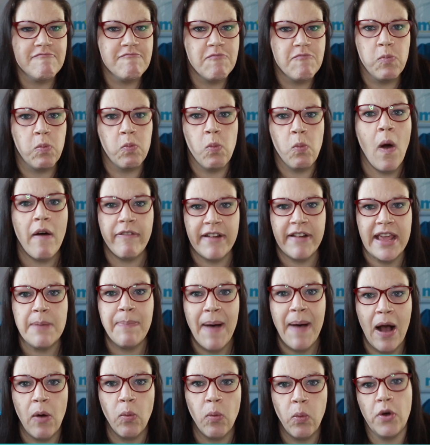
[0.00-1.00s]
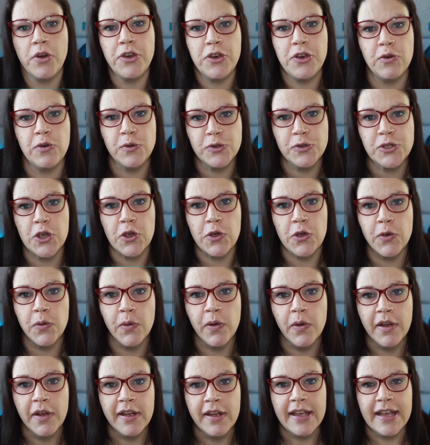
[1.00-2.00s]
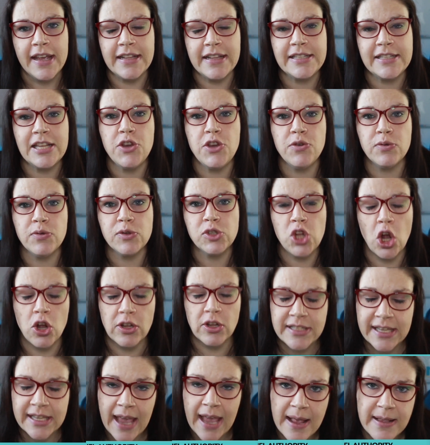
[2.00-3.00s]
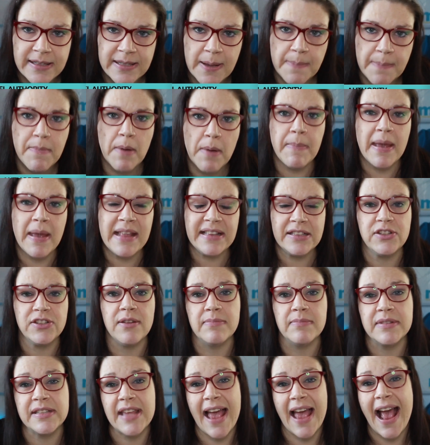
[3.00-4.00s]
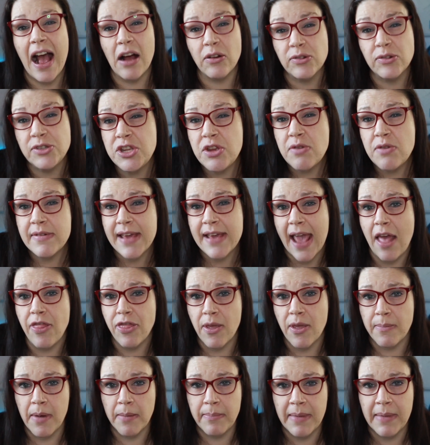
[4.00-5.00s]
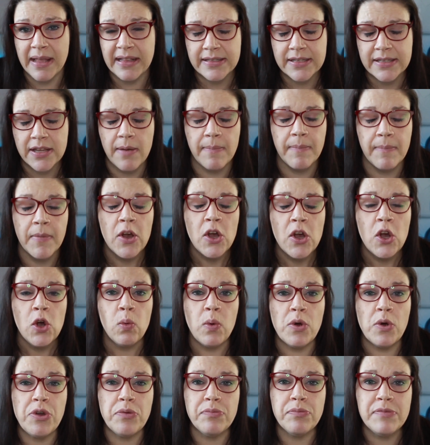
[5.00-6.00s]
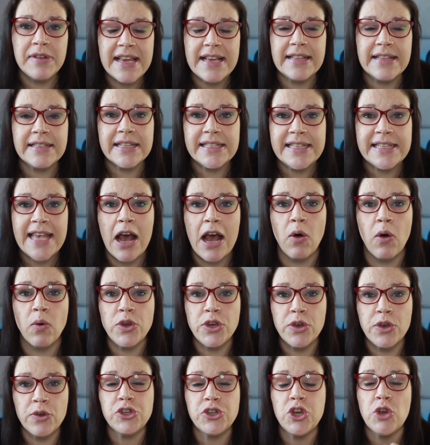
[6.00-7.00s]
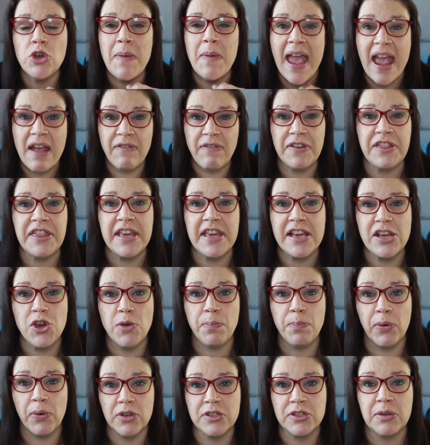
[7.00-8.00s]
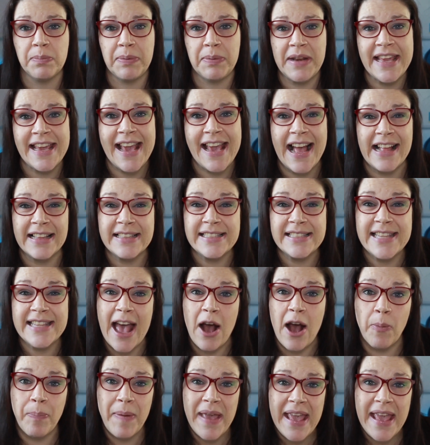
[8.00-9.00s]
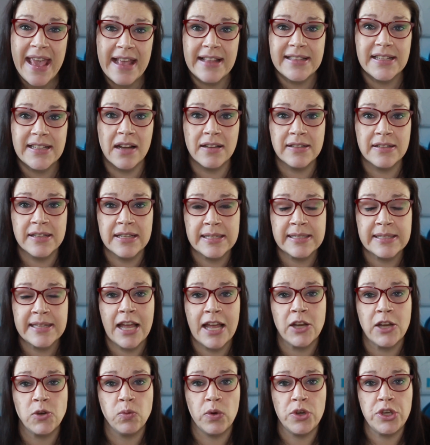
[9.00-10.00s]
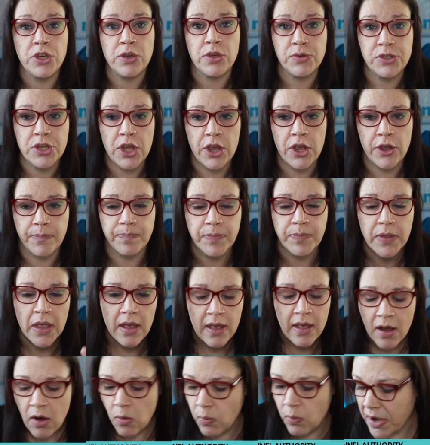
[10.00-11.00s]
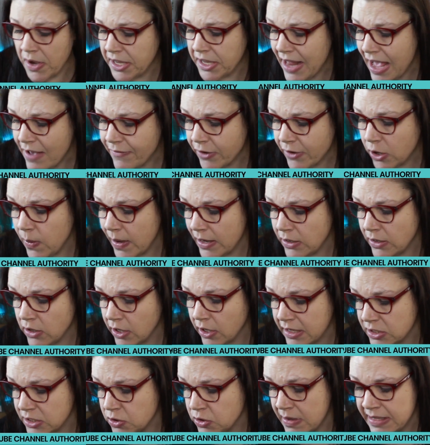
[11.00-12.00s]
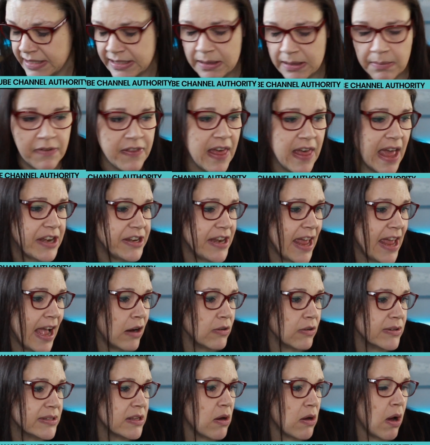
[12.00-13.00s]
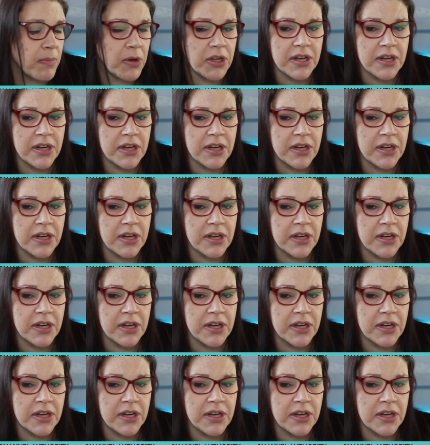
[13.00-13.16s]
worry about what you do until you start to get some momentum. So how do you get the momentum? Well, you need to tell YouTube everything you possibly can to help it understand what you do. And we're going to have a quick look at doing some of that now. So I'm going